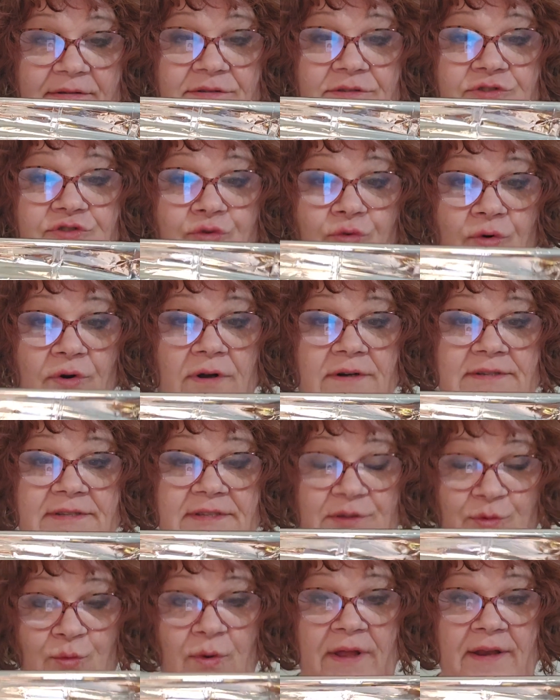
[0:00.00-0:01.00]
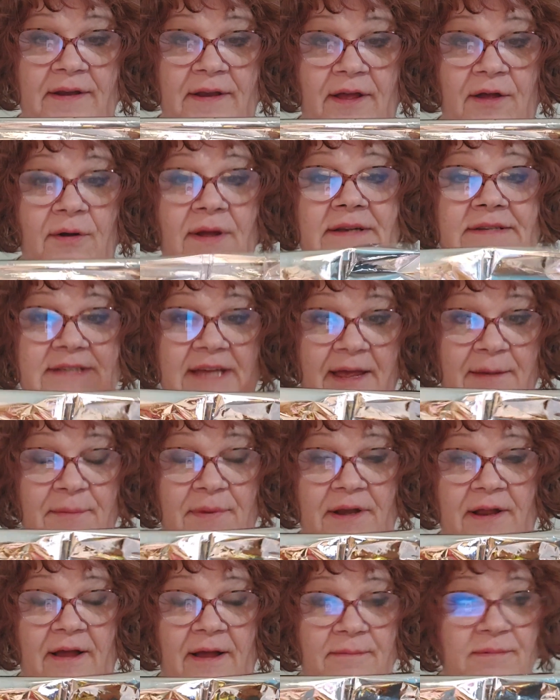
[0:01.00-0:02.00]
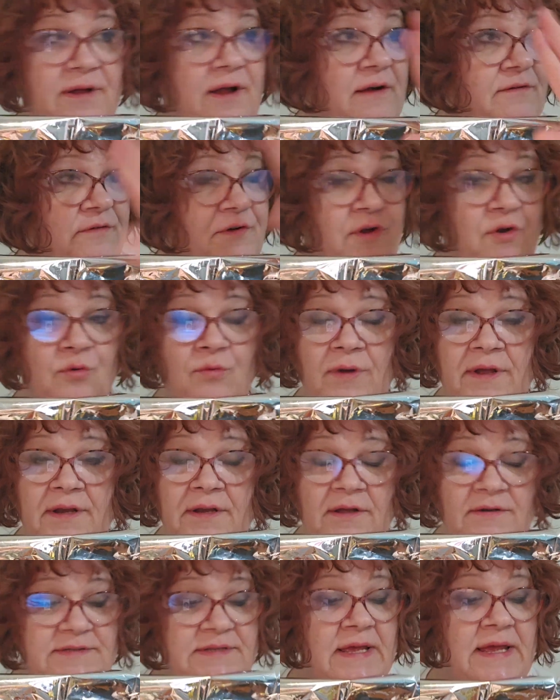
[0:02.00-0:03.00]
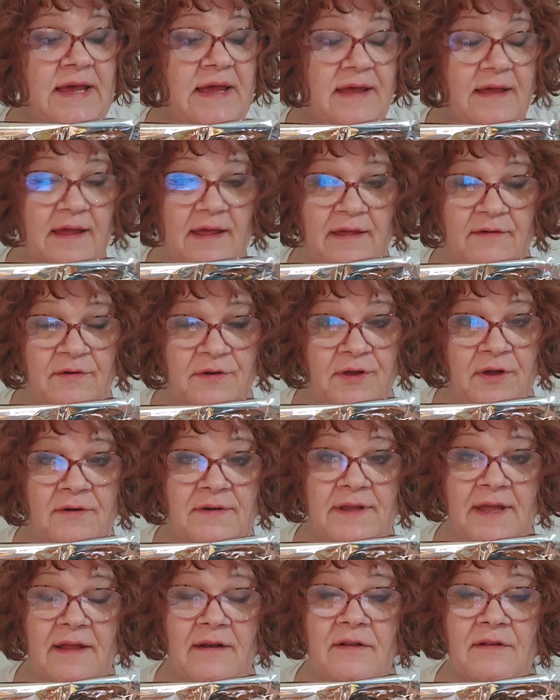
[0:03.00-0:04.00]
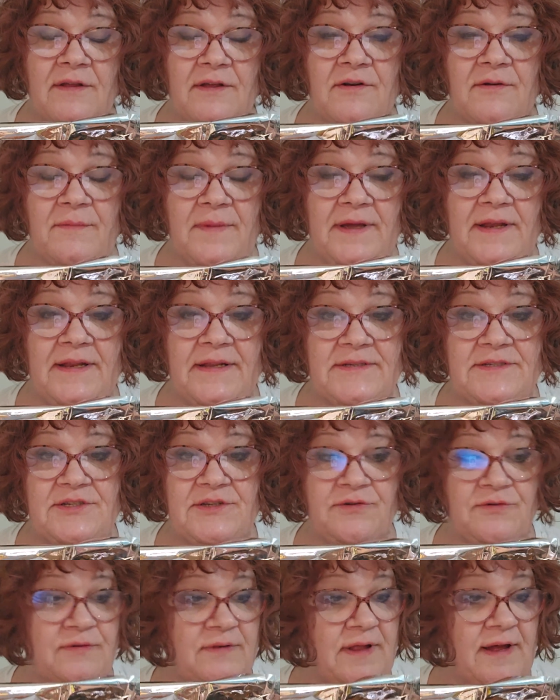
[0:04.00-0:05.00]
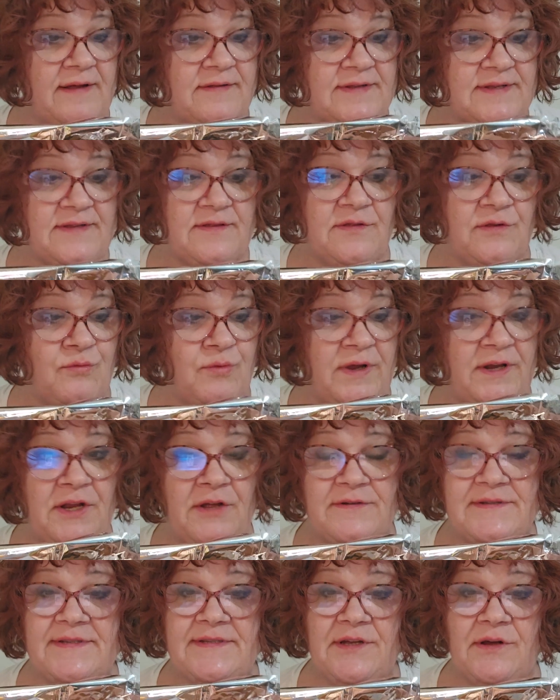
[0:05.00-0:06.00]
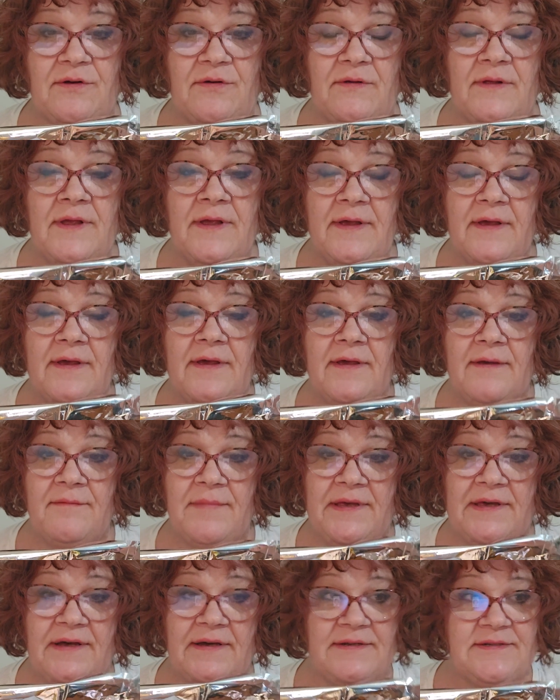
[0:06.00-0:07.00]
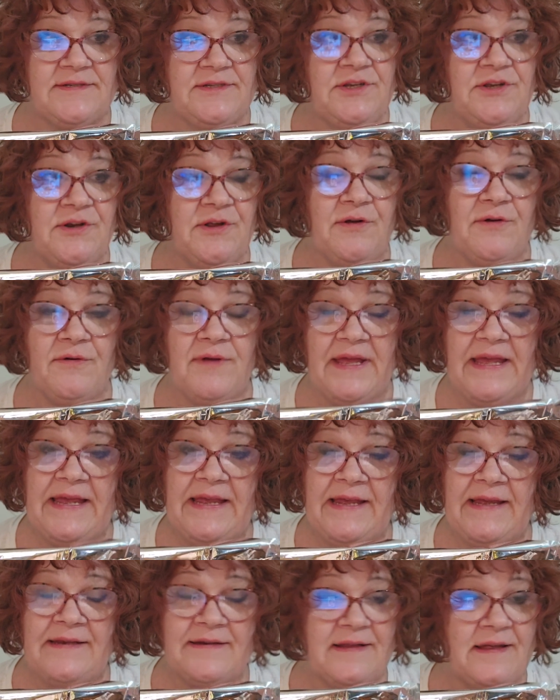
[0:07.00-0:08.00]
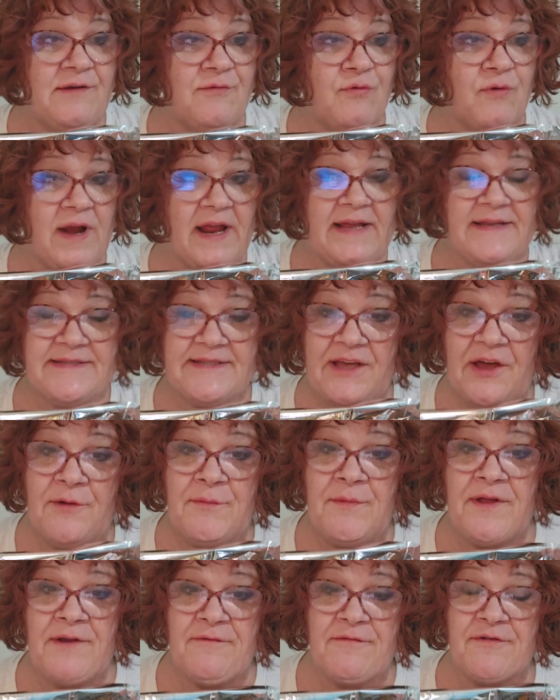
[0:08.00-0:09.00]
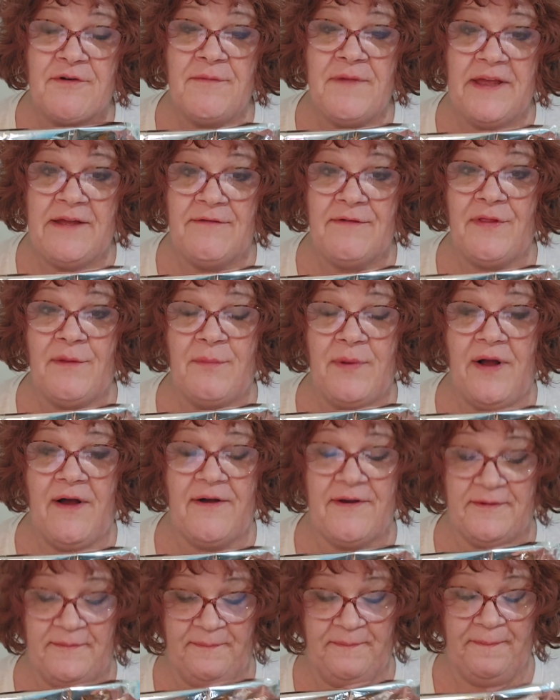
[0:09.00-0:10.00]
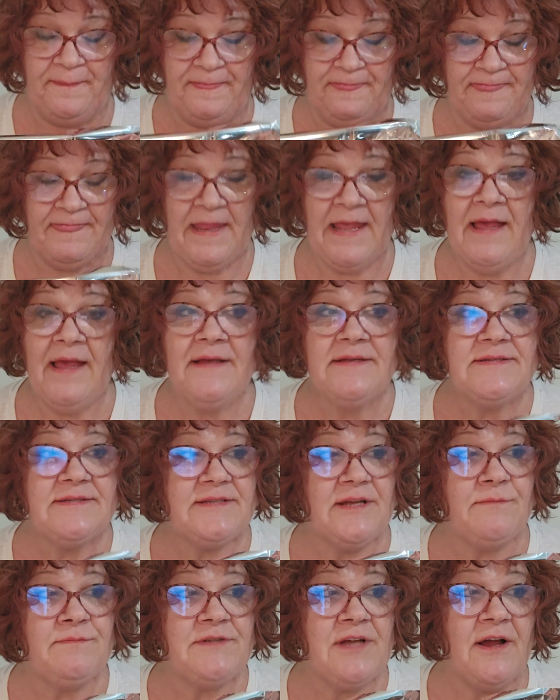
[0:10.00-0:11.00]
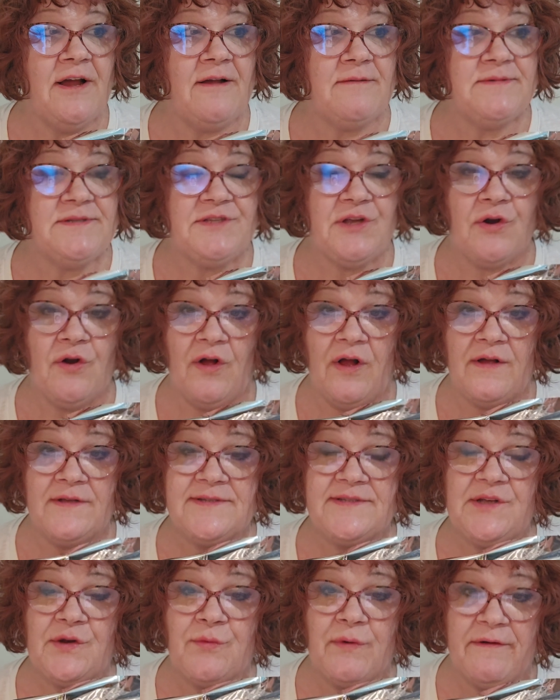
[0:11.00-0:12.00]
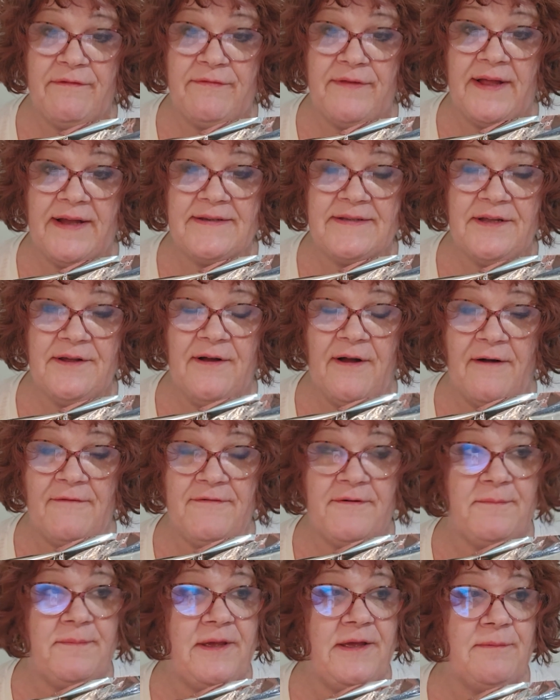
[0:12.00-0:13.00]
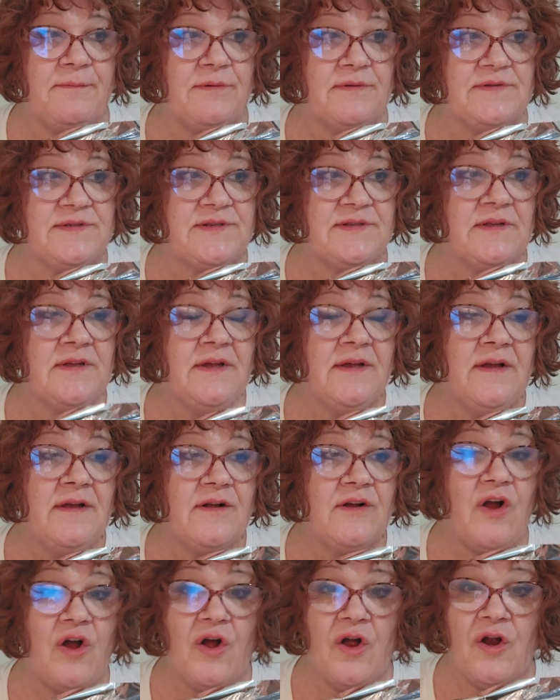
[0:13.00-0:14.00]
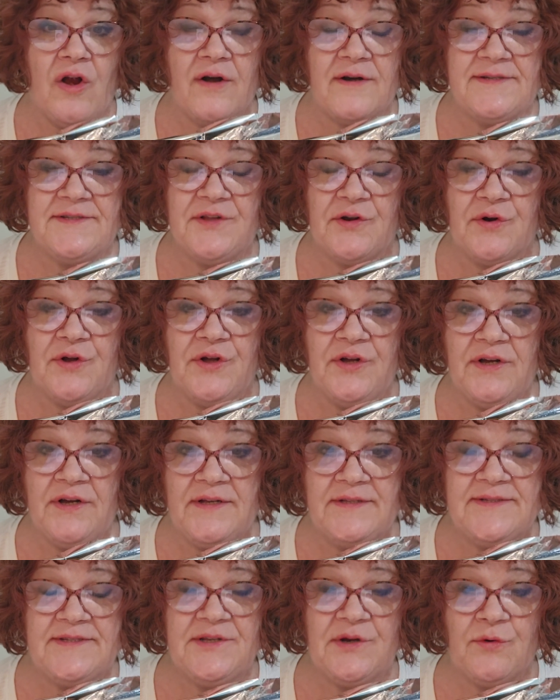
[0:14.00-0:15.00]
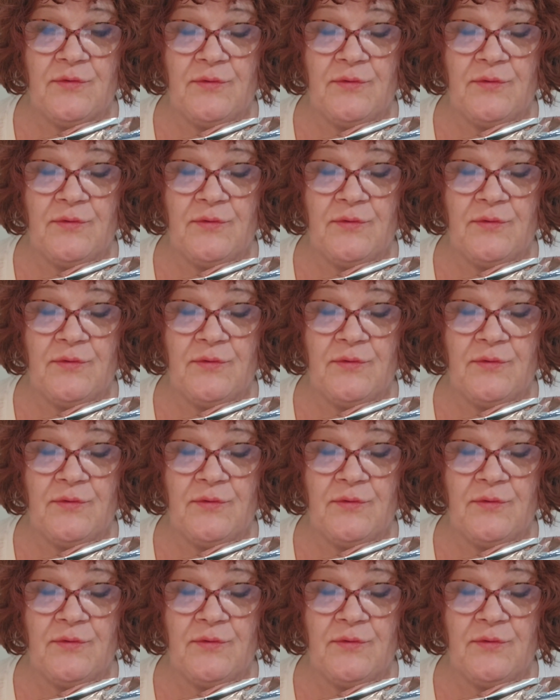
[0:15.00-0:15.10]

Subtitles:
towards the window and tape it up. Cover your windows. Even go down a little bit into like the windowsill, because, you know, heat and rays come in from even the bottom. Sometimes they're also reflecting off of people's cars, their hoods, their